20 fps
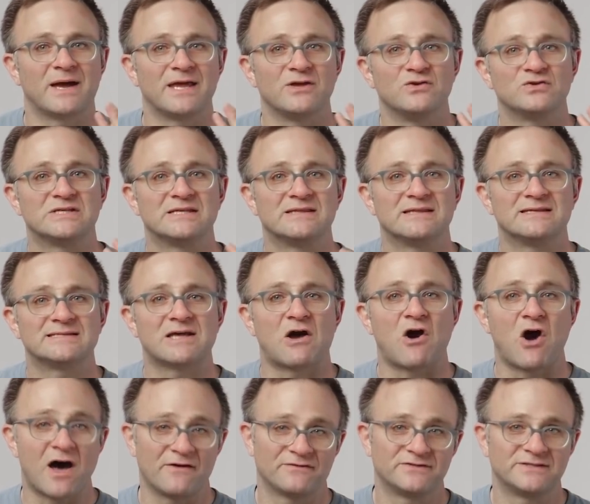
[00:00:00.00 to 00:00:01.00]
by using this
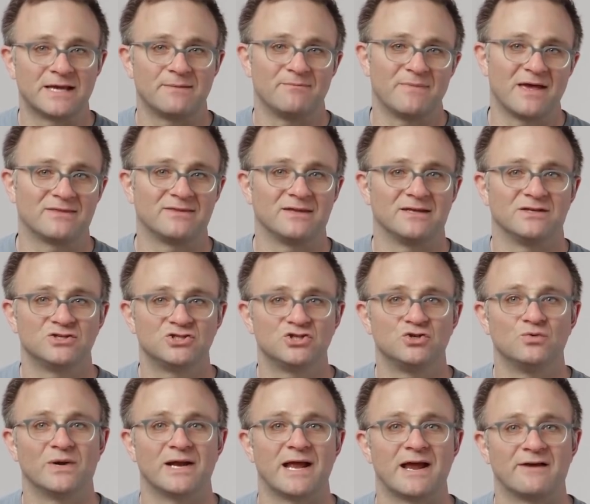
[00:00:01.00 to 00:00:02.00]
offset method
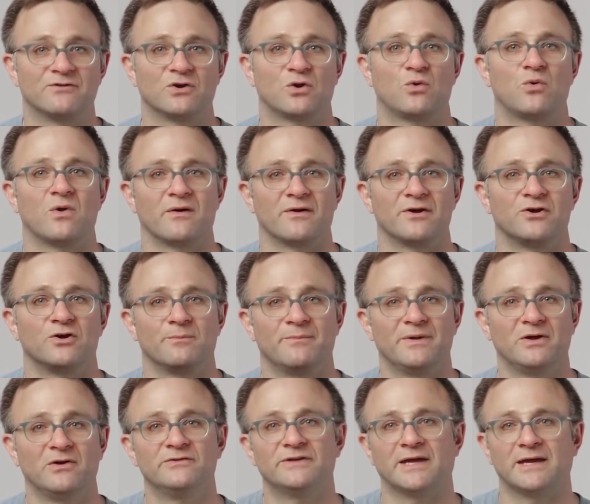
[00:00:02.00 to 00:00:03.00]
to whatever query you're
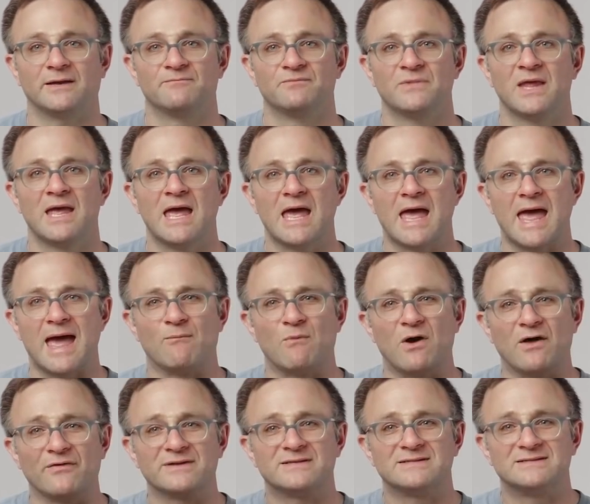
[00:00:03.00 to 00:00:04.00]
building. And
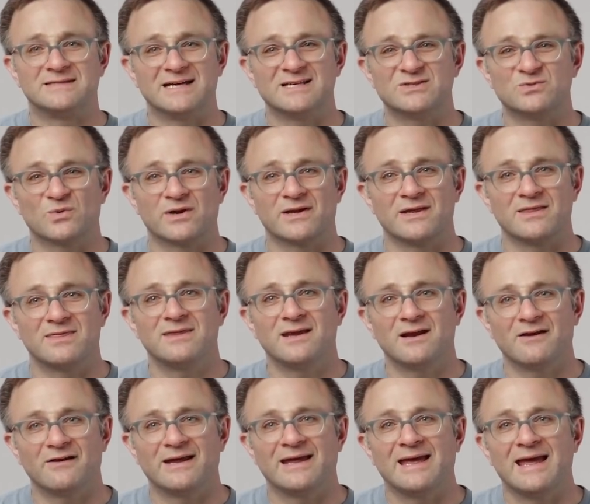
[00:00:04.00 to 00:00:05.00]
while this does work in
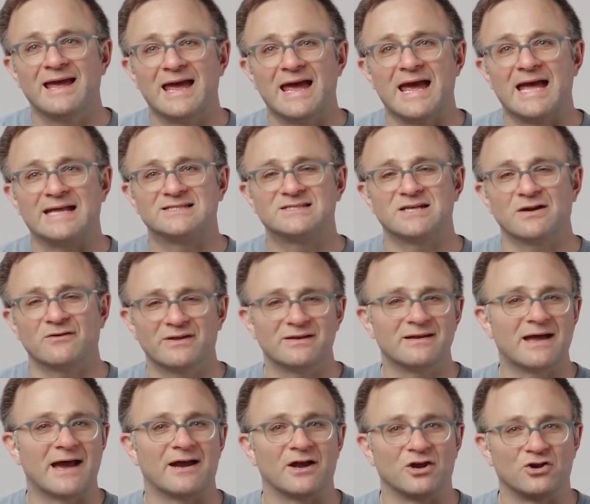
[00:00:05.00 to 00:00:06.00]
theory, it's generally
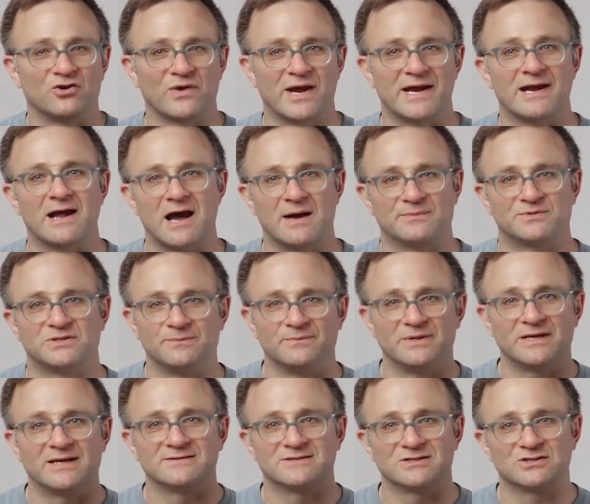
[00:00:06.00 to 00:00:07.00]
not a great option
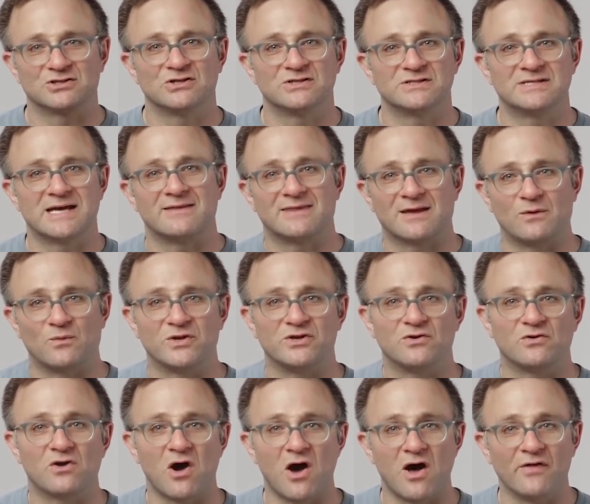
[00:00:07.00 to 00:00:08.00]
because it turns out that when
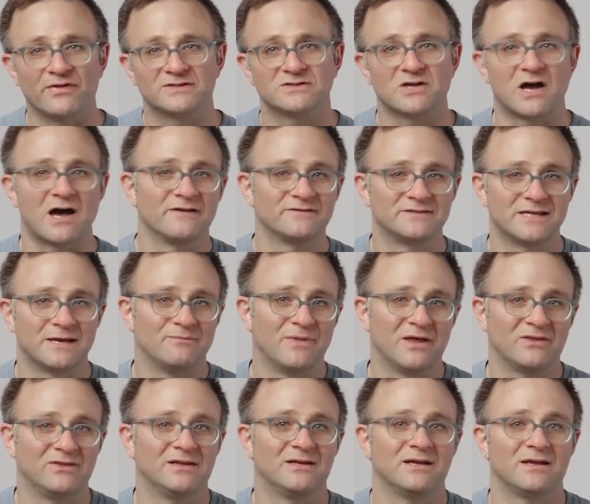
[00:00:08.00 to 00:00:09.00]
you call this offset
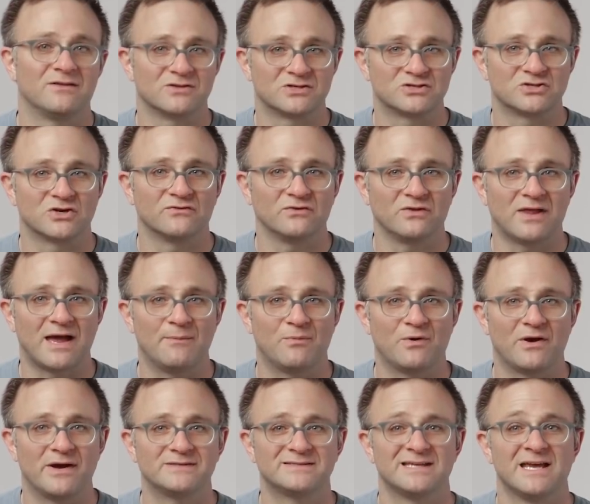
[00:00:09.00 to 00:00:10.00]
method in the server
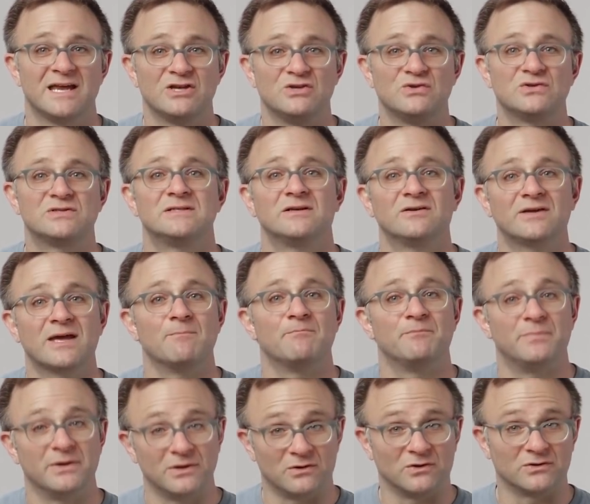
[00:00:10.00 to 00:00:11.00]
libraries, you still
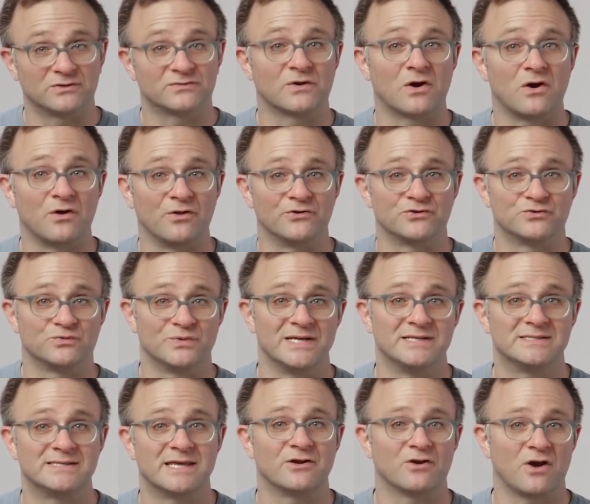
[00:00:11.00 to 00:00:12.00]
get billed for all those
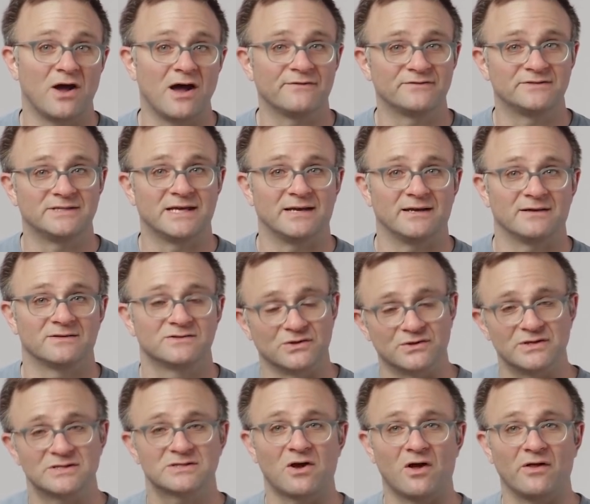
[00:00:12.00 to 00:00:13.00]
reads that you're offsetting. So
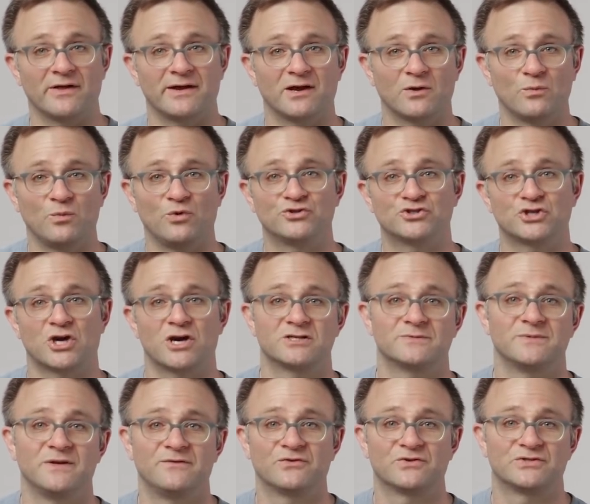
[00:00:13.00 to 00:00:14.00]
this call here will
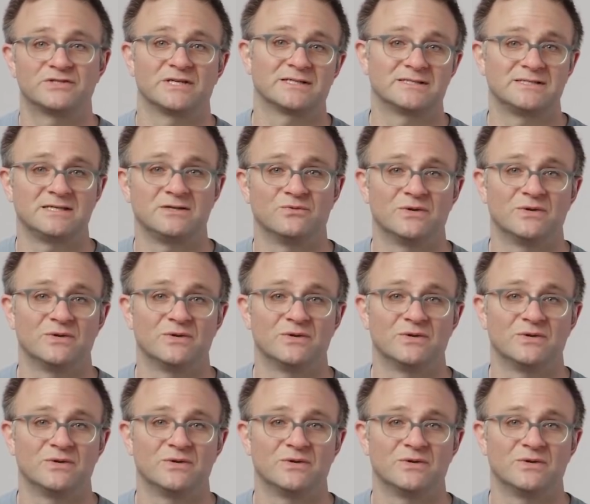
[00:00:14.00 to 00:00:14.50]
charge me for 60